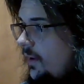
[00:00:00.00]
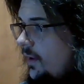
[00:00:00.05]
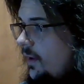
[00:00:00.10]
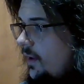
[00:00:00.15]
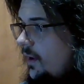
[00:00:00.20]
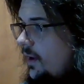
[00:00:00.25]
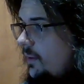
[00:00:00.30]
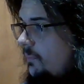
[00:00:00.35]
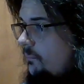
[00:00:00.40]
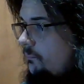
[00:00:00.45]

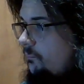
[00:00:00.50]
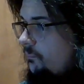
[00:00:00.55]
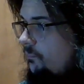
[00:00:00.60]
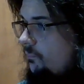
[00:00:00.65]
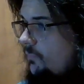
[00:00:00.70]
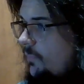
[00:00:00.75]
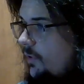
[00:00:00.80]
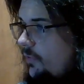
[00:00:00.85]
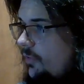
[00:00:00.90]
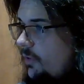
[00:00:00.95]

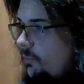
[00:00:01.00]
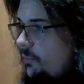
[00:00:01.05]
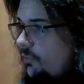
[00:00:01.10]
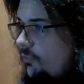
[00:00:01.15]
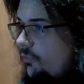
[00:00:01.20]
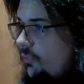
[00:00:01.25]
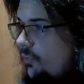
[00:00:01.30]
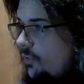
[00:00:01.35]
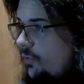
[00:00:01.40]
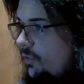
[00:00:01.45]
But then
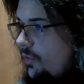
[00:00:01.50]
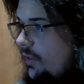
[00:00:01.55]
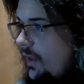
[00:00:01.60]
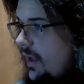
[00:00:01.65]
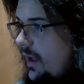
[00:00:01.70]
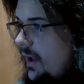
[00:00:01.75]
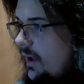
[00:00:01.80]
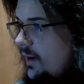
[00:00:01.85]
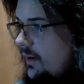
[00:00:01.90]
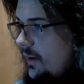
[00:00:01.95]
before
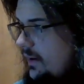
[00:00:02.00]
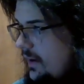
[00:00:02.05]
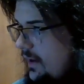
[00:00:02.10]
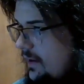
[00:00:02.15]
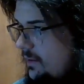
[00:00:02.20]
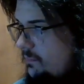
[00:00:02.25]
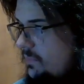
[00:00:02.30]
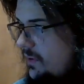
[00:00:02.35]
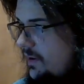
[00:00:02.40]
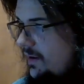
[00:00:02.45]
that,
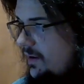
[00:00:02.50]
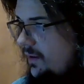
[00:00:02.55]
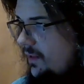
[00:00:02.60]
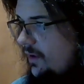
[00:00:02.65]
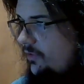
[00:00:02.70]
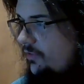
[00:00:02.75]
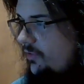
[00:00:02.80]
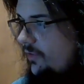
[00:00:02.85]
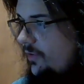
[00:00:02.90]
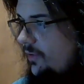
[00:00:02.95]
he beat
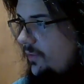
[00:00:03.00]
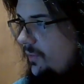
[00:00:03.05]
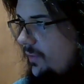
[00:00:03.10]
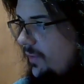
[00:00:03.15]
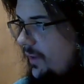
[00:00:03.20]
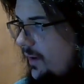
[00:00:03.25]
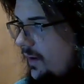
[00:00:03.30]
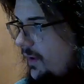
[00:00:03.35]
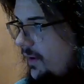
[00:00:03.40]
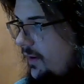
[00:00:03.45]
Alexei
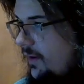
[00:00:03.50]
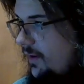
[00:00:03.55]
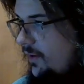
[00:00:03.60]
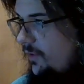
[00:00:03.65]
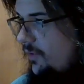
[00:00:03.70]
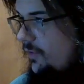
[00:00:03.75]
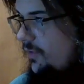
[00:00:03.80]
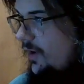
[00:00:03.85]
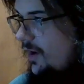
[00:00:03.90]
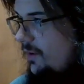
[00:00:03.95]
Oleinik in a
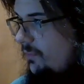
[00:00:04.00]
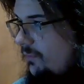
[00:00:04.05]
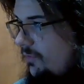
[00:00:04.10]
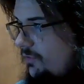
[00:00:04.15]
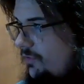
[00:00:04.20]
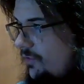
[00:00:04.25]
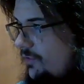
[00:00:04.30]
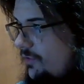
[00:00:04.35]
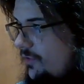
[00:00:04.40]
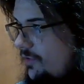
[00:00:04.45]
unanimous
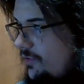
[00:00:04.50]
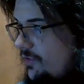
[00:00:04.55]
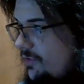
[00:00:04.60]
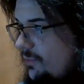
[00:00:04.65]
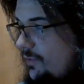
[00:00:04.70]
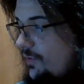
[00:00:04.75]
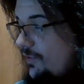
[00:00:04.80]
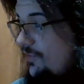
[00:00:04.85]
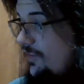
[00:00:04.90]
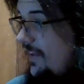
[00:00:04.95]
decision,
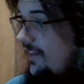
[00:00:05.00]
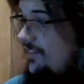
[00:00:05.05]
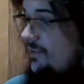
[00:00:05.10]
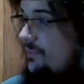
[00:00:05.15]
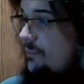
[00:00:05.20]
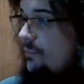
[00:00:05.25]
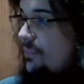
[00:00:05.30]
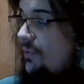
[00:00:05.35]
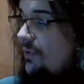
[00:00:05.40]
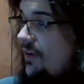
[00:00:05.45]
which that's
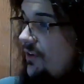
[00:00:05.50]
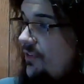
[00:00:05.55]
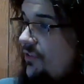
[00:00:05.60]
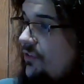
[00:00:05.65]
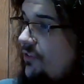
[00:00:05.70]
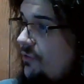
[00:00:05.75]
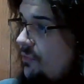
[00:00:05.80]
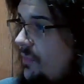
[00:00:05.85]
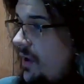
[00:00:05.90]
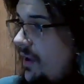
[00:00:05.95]

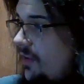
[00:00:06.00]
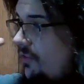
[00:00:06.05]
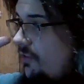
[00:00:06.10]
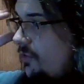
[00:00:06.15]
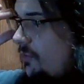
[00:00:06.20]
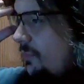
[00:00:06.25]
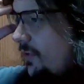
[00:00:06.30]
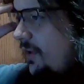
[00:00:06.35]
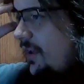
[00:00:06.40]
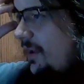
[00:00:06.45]
impressive, man. To
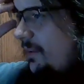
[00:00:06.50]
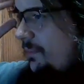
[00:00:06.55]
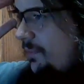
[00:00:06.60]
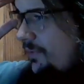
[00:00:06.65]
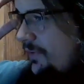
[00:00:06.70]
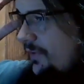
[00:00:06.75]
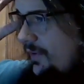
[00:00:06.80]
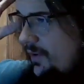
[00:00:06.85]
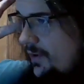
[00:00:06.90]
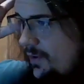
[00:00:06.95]
be able
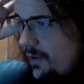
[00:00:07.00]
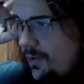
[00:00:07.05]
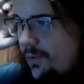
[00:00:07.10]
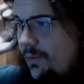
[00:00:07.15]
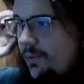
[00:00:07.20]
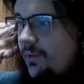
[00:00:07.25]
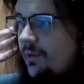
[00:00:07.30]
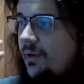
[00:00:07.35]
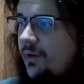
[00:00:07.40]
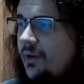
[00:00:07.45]
to
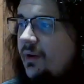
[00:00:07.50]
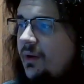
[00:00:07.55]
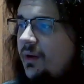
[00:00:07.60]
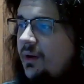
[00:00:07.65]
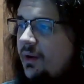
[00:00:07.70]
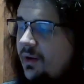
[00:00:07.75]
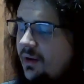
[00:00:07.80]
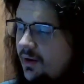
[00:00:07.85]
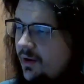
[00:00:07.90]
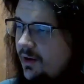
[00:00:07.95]
go
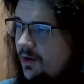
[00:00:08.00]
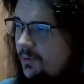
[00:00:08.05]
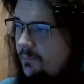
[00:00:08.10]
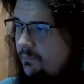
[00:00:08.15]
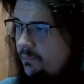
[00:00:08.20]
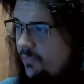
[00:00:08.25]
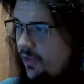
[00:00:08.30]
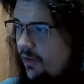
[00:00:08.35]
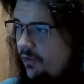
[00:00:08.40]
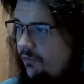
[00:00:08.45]
a